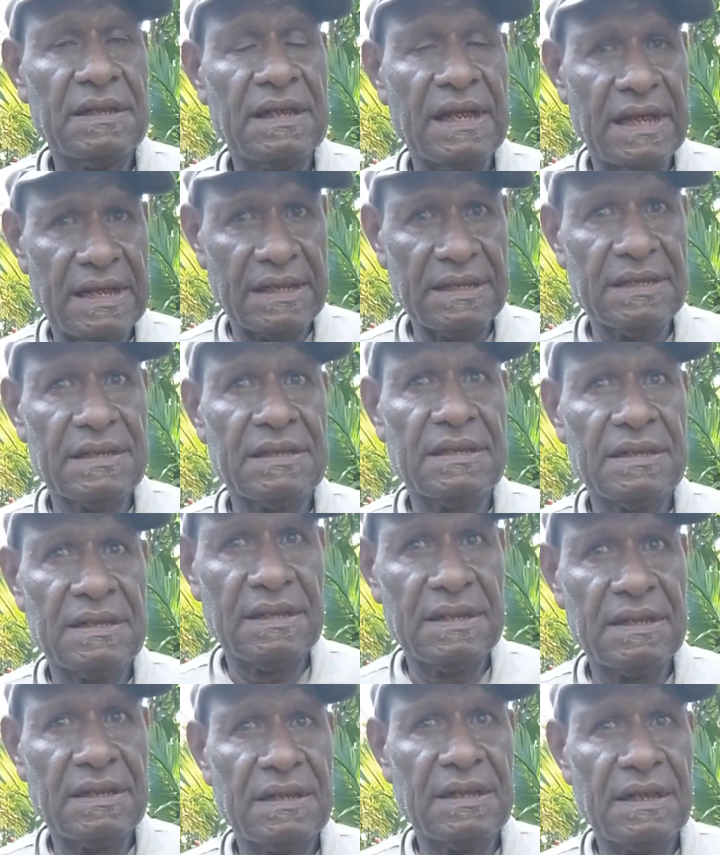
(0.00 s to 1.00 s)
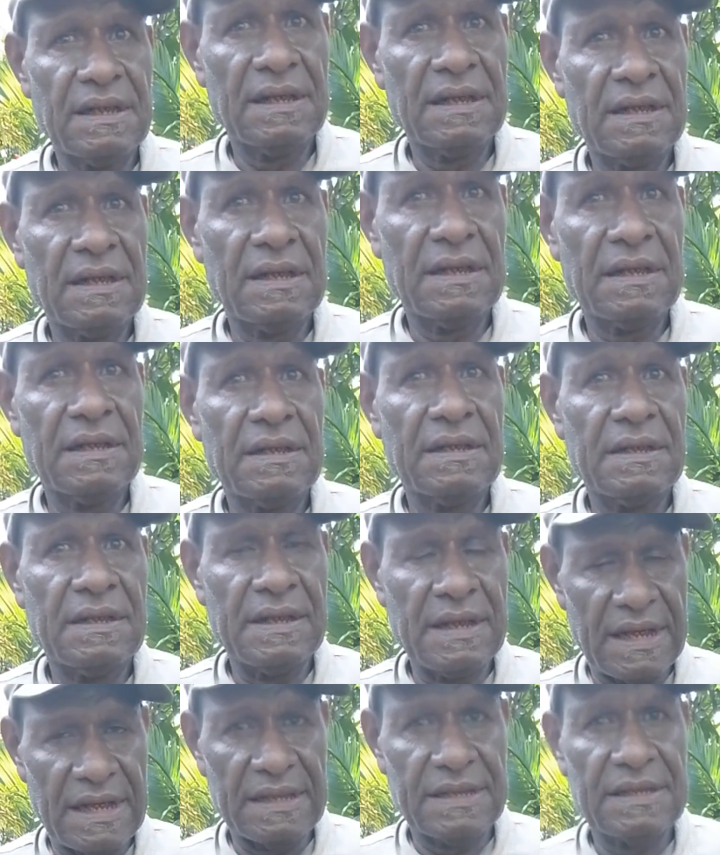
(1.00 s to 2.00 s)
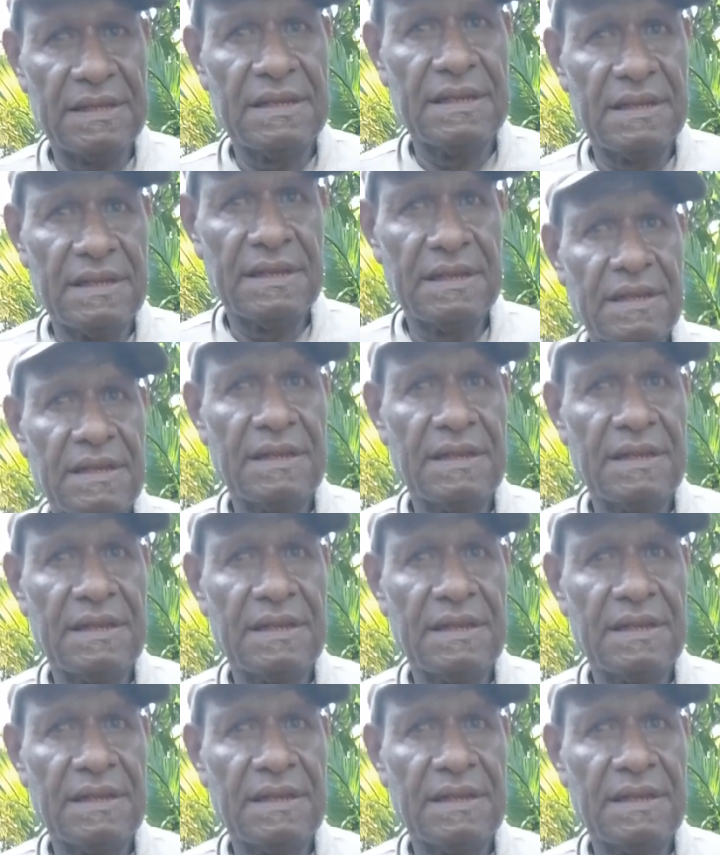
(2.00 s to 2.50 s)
before they get married. So they must know all these things.